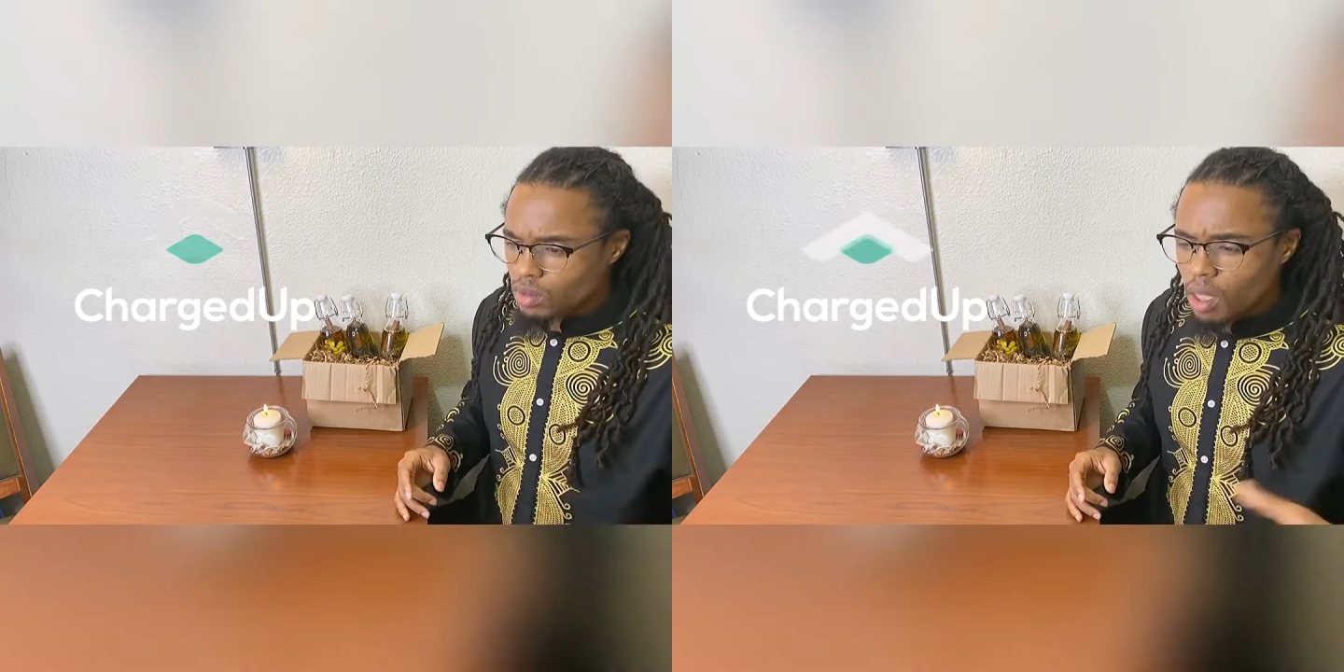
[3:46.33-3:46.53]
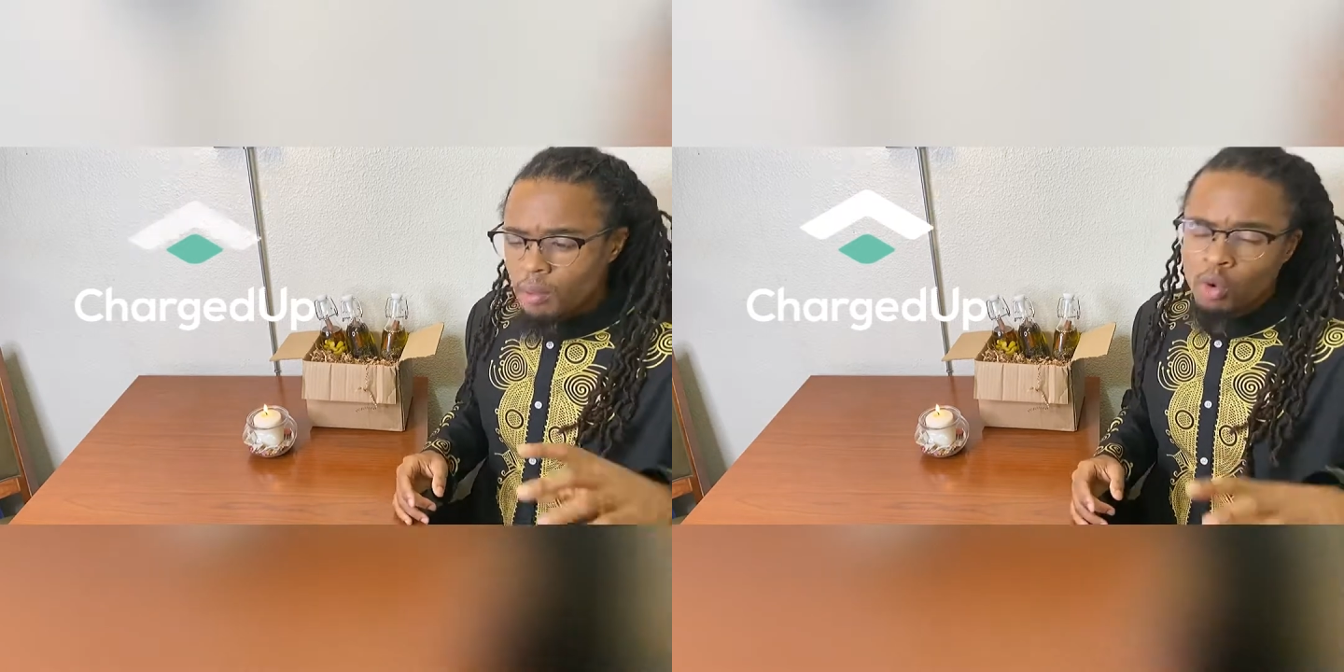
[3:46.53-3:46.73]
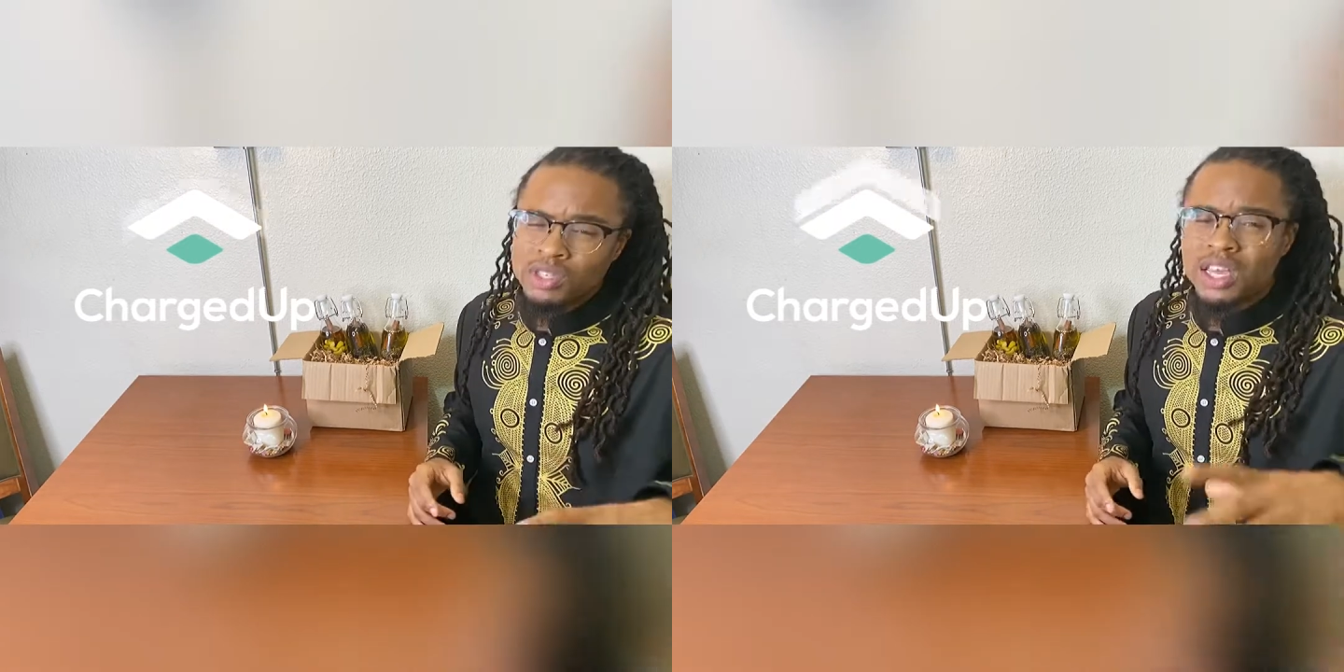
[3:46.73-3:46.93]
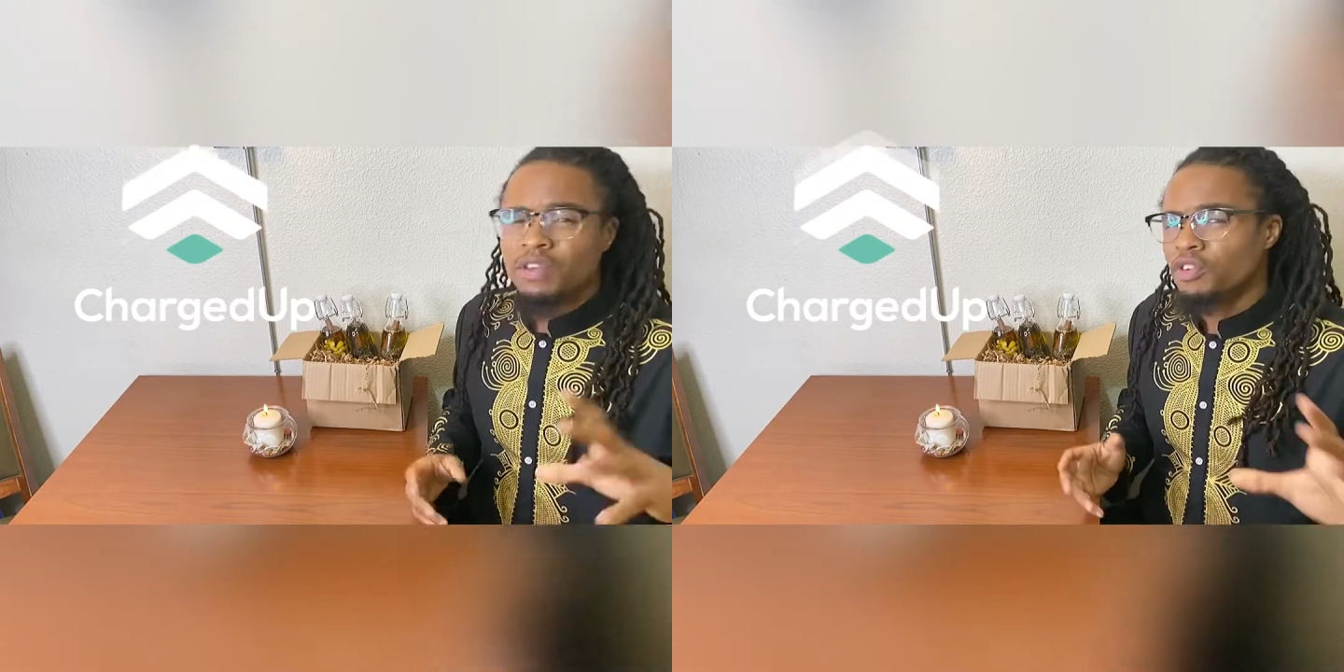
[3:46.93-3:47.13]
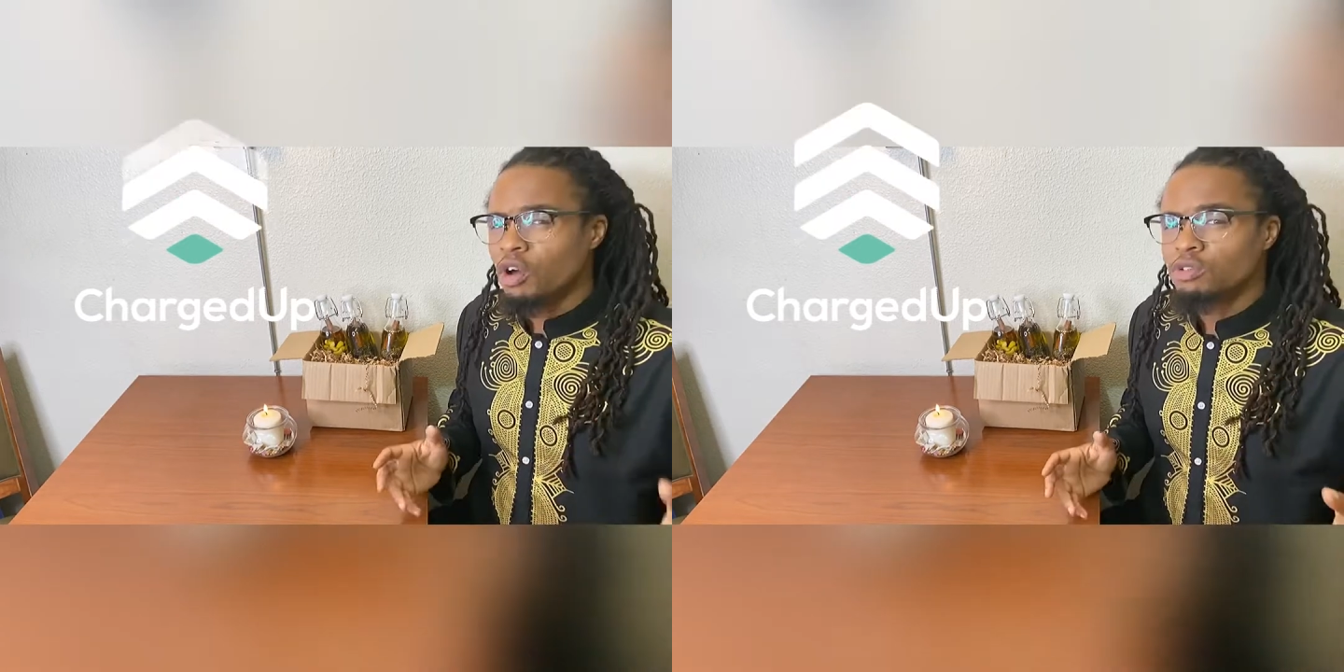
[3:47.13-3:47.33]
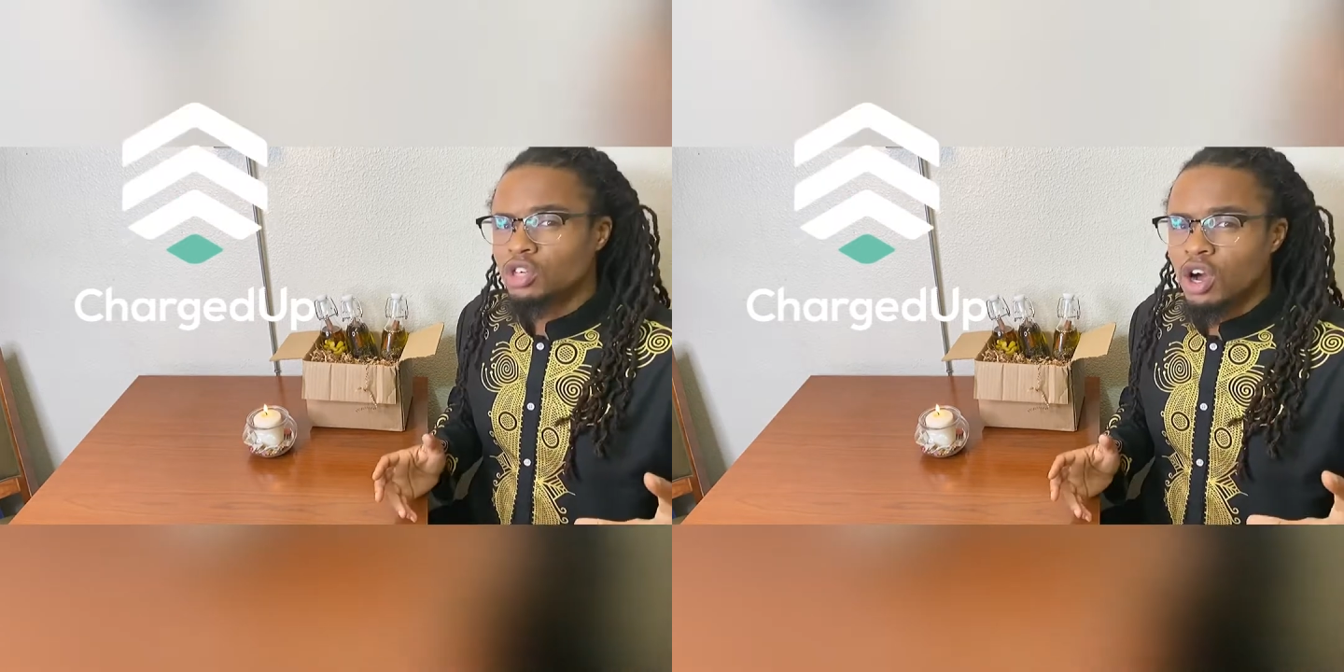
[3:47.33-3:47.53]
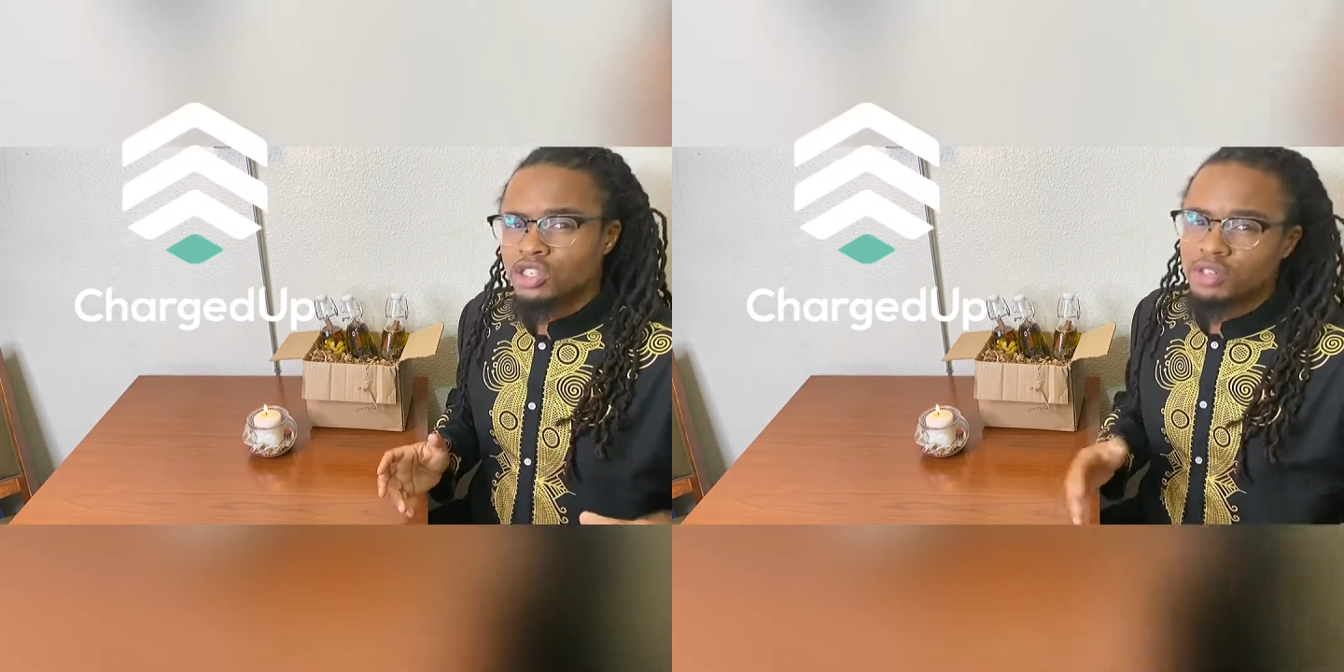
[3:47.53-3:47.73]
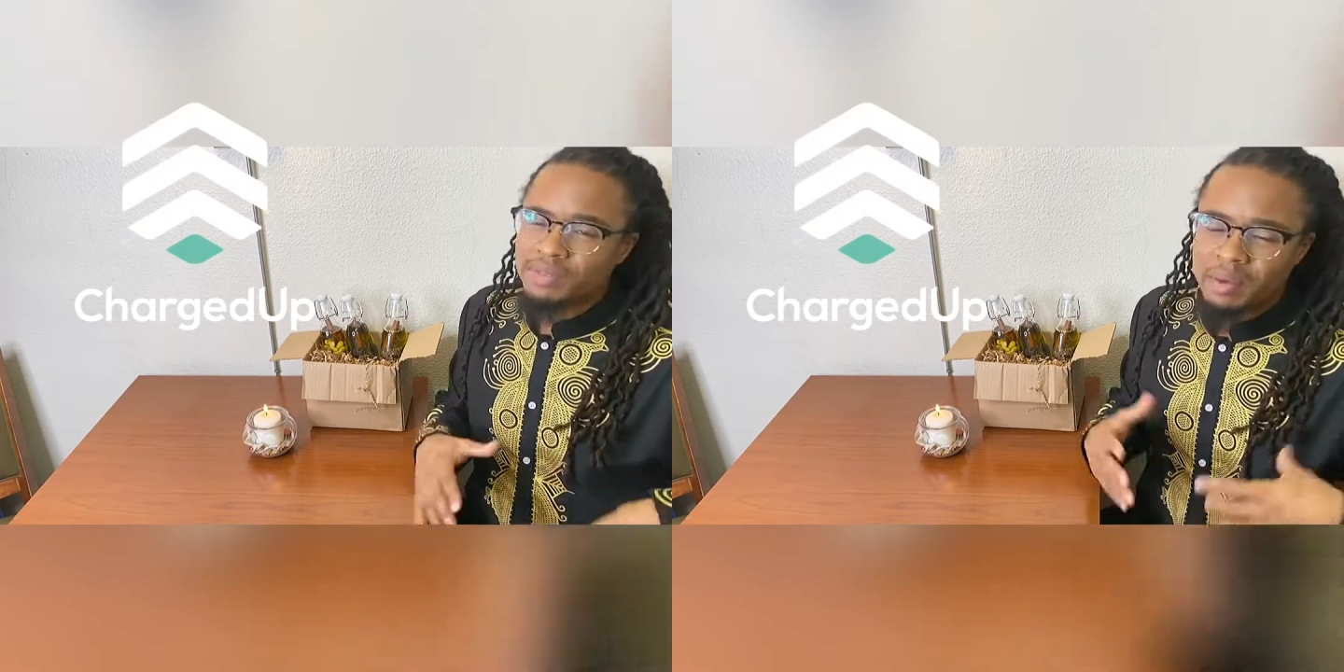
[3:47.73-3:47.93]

Once again, if you don't charge them,